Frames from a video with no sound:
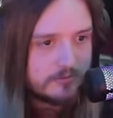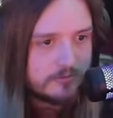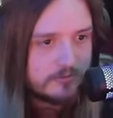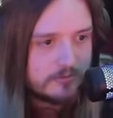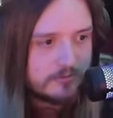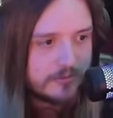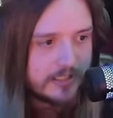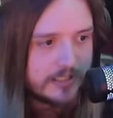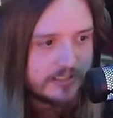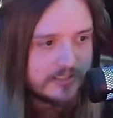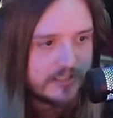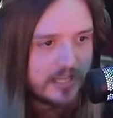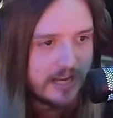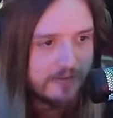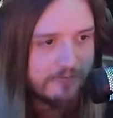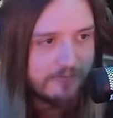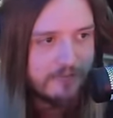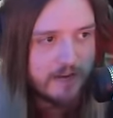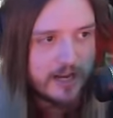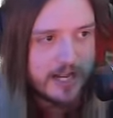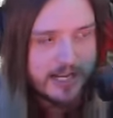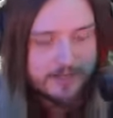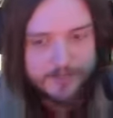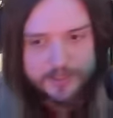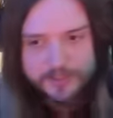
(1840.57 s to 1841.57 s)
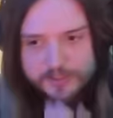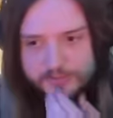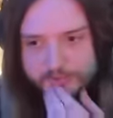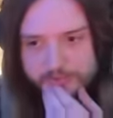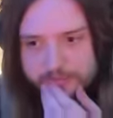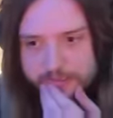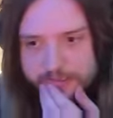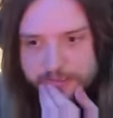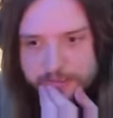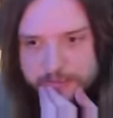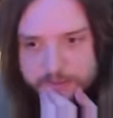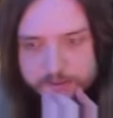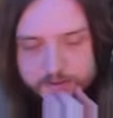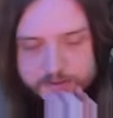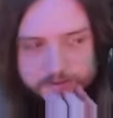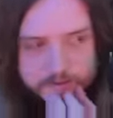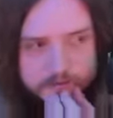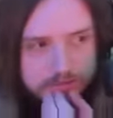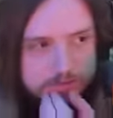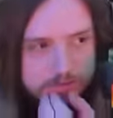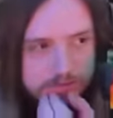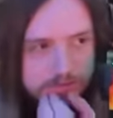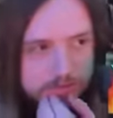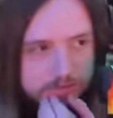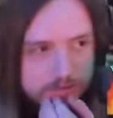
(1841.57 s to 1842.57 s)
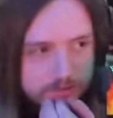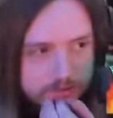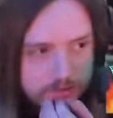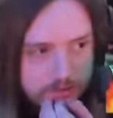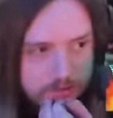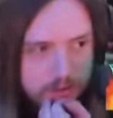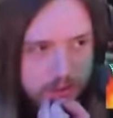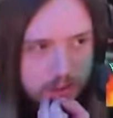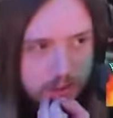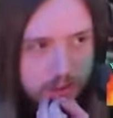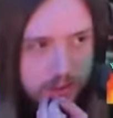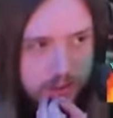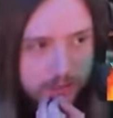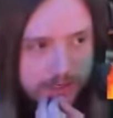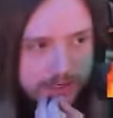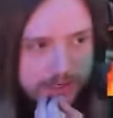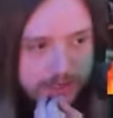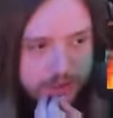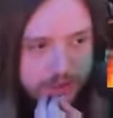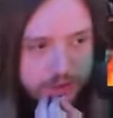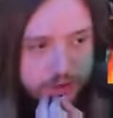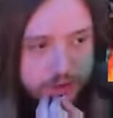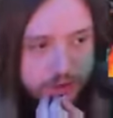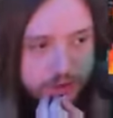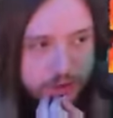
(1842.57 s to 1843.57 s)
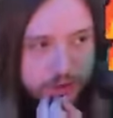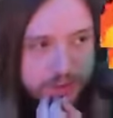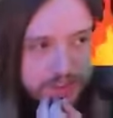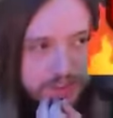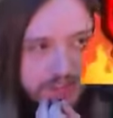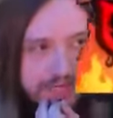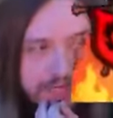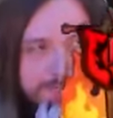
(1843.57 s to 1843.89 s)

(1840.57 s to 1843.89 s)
It's not fine, but it's fine. Oh my god, dude!